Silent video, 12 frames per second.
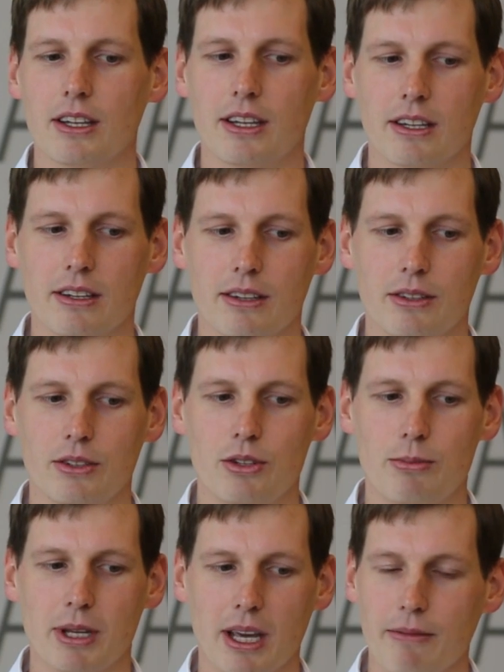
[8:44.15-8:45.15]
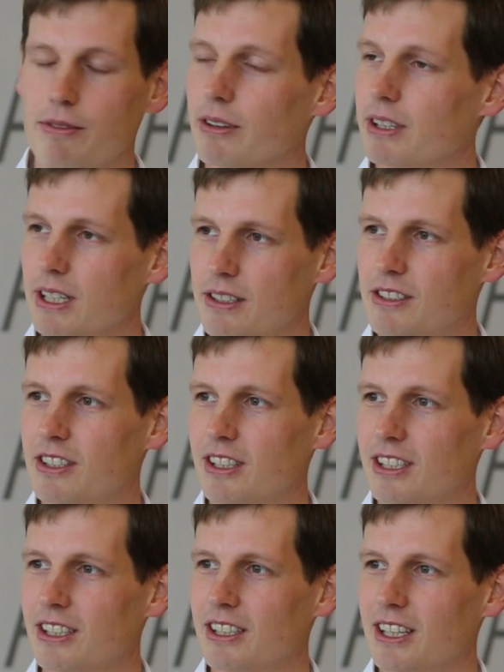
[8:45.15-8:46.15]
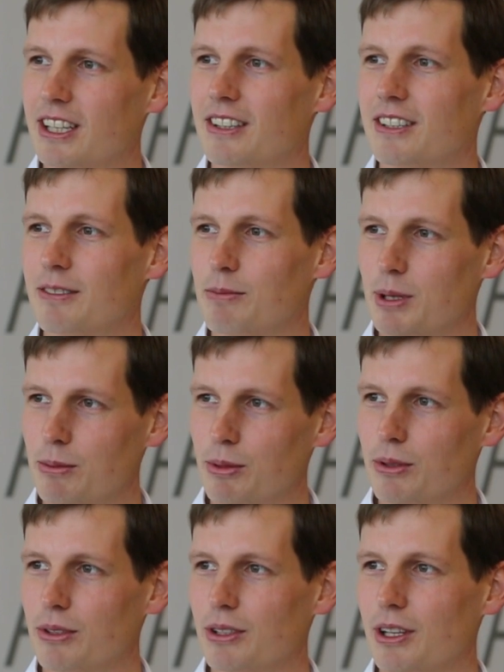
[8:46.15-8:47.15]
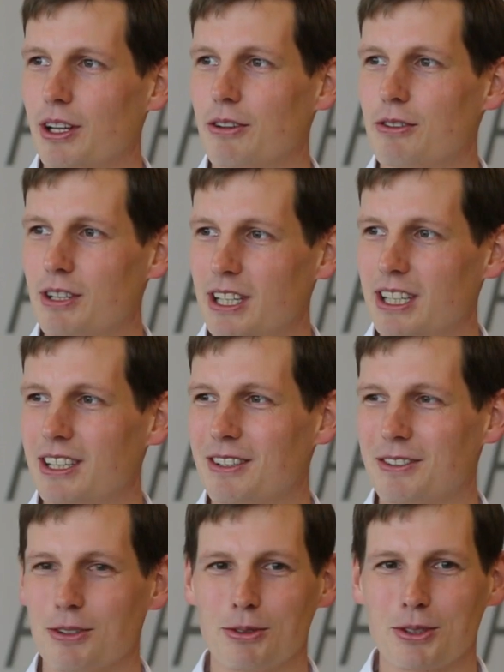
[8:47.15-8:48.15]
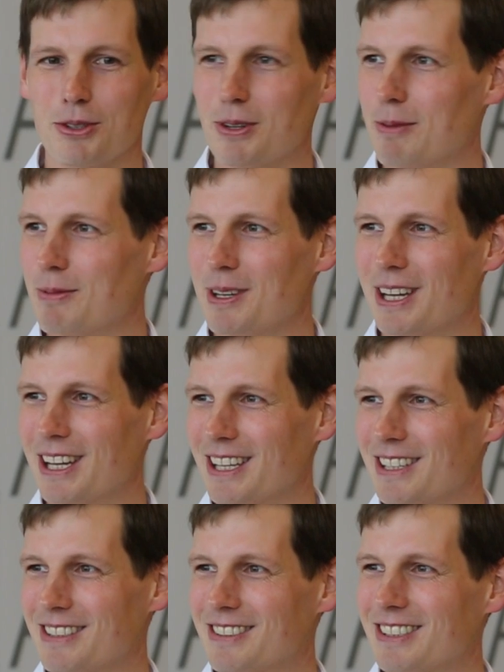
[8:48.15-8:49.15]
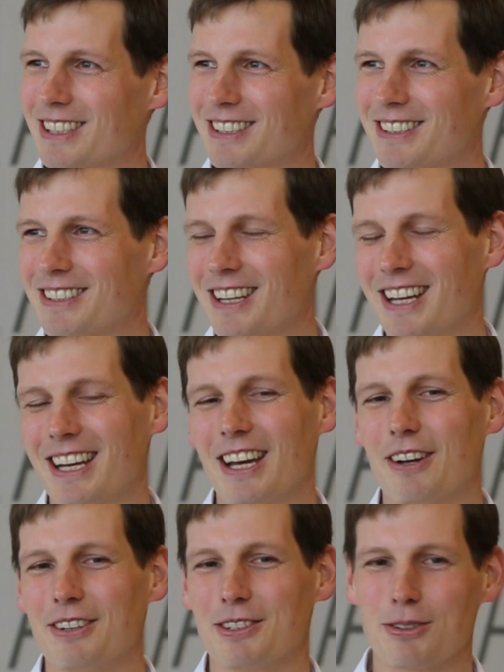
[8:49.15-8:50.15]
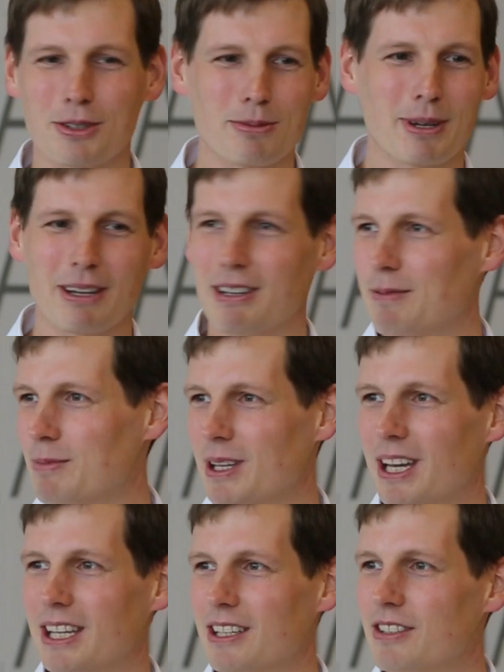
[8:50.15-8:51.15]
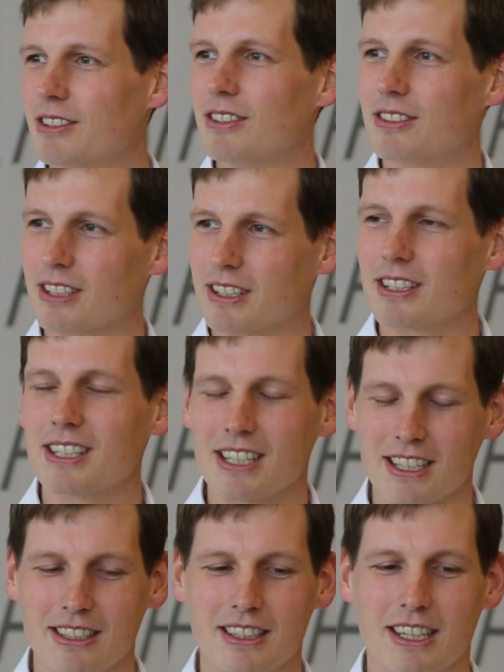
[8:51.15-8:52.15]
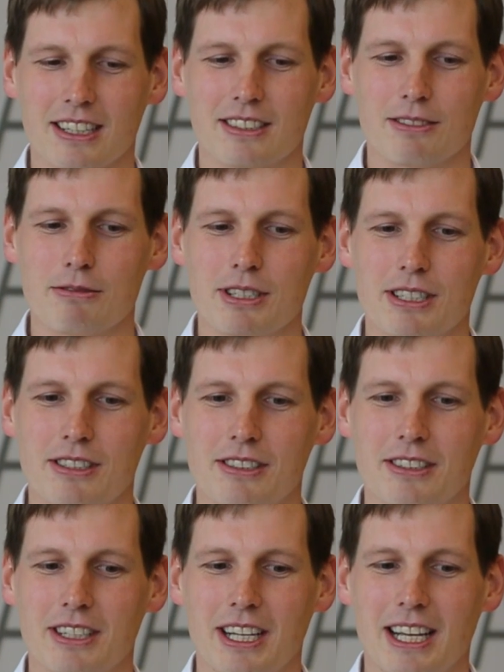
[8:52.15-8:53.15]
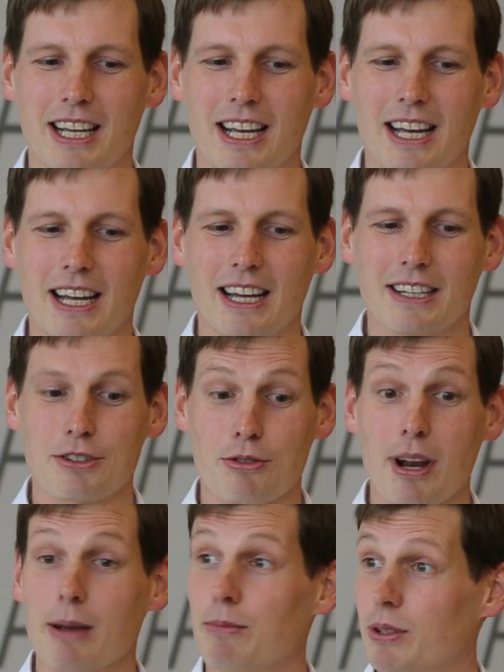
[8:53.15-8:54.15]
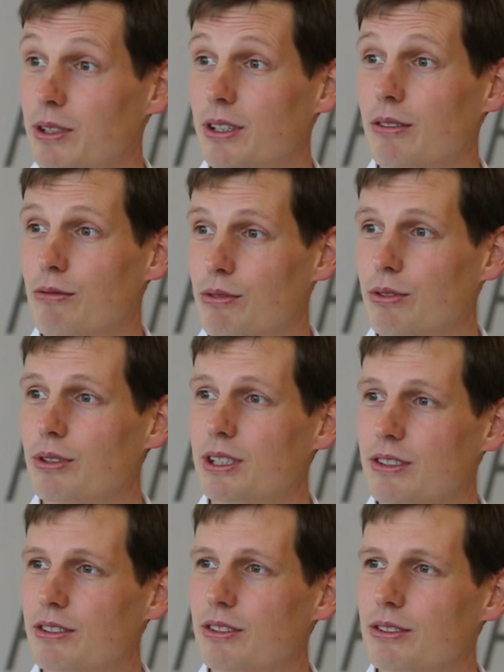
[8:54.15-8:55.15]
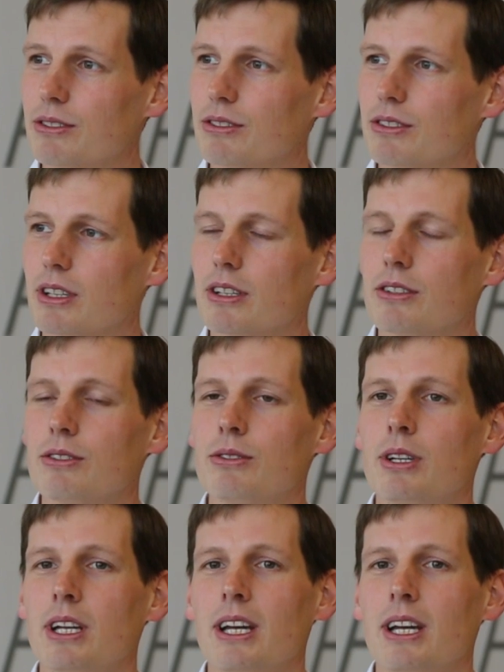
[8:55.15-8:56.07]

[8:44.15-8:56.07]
that you become very insular and people only talk to MBAs and only talk about MBA issues. I think that is a real trap that you can fall into. So